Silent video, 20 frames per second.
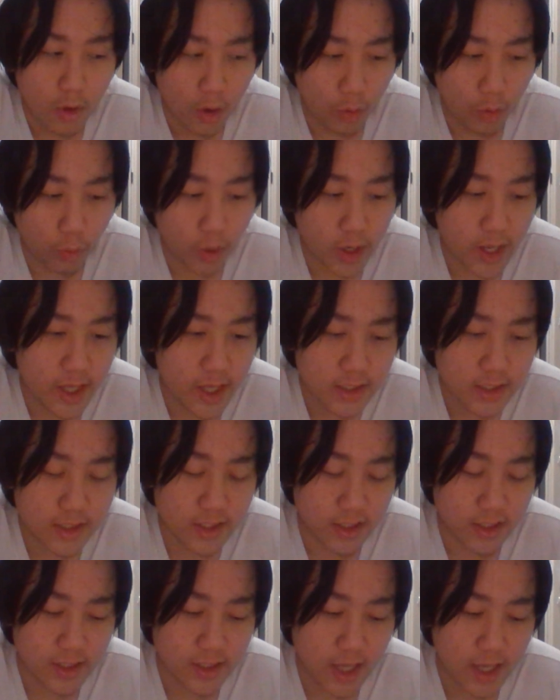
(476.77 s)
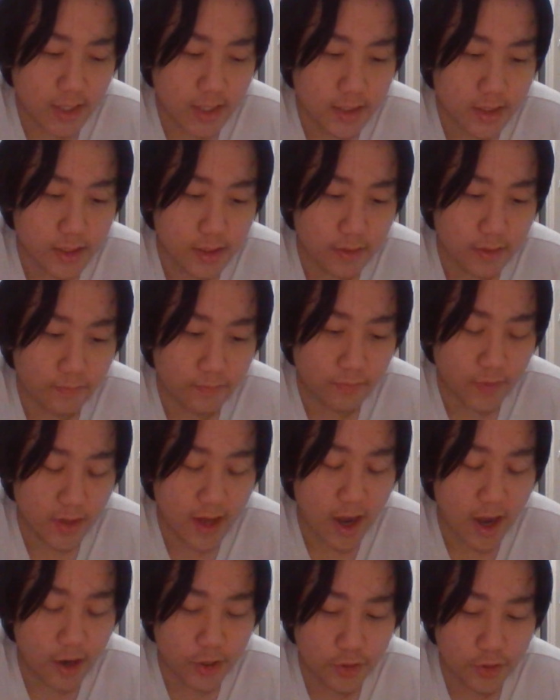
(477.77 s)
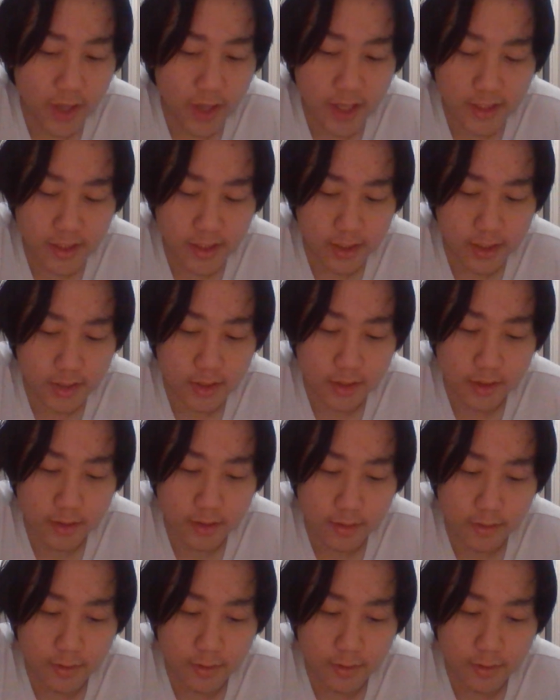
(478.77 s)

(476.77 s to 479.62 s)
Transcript: What is success and how do you get it?